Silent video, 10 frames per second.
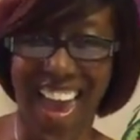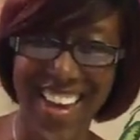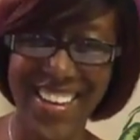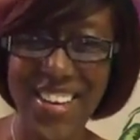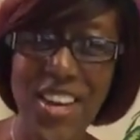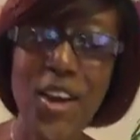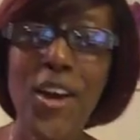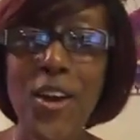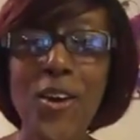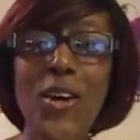
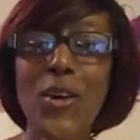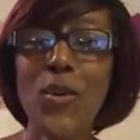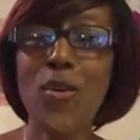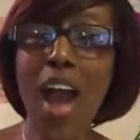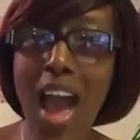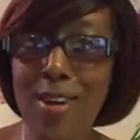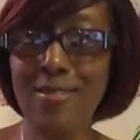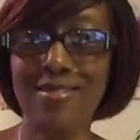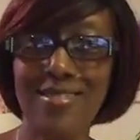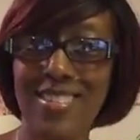Woo!
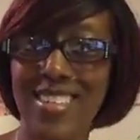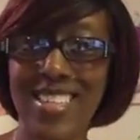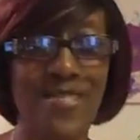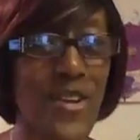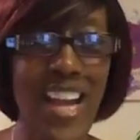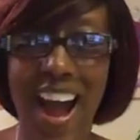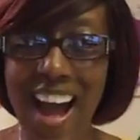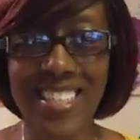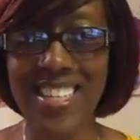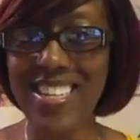We
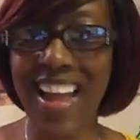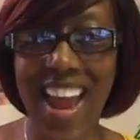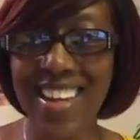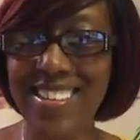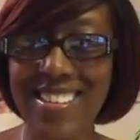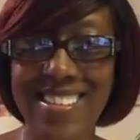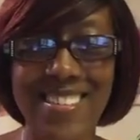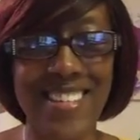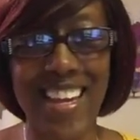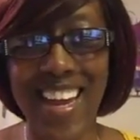hot tonight.
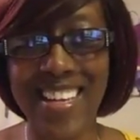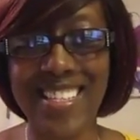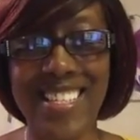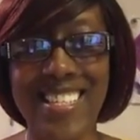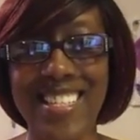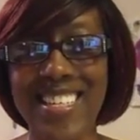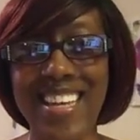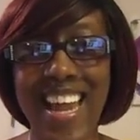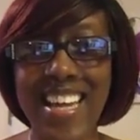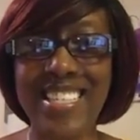Yes,
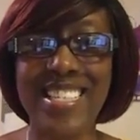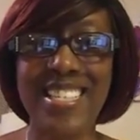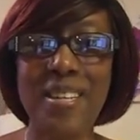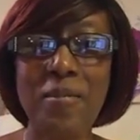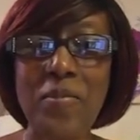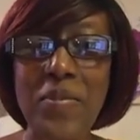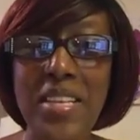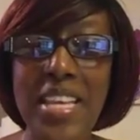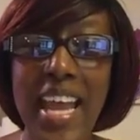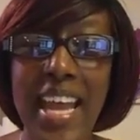yes,
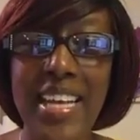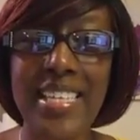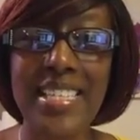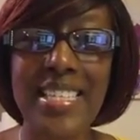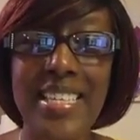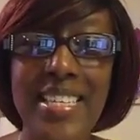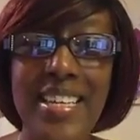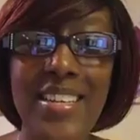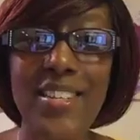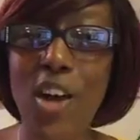yes.
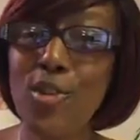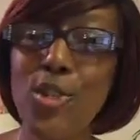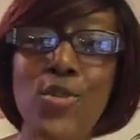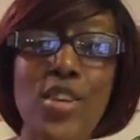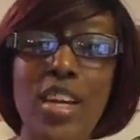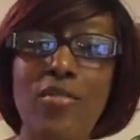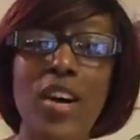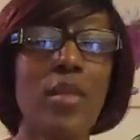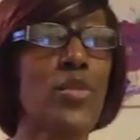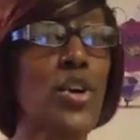Don't you give
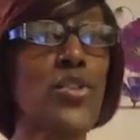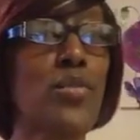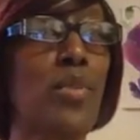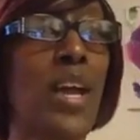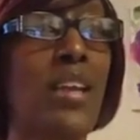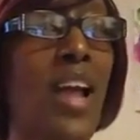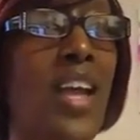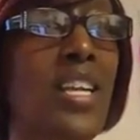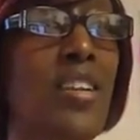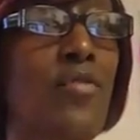up. No, you better not
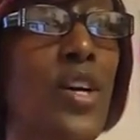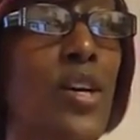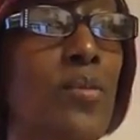give up.